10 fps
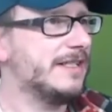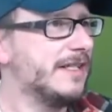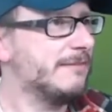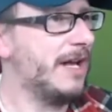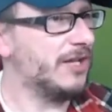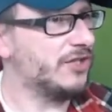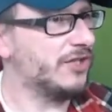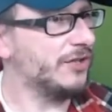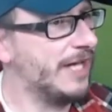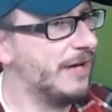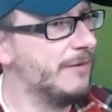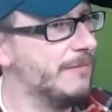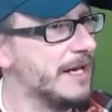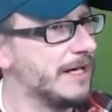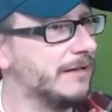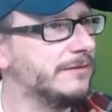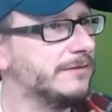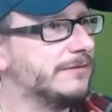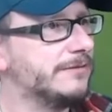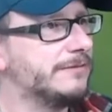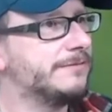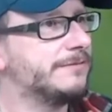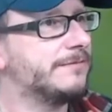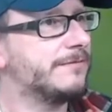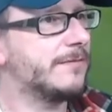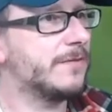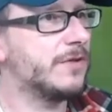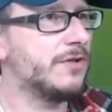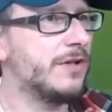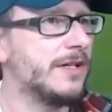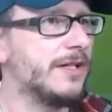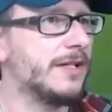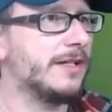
And Massar down the middle. Trying to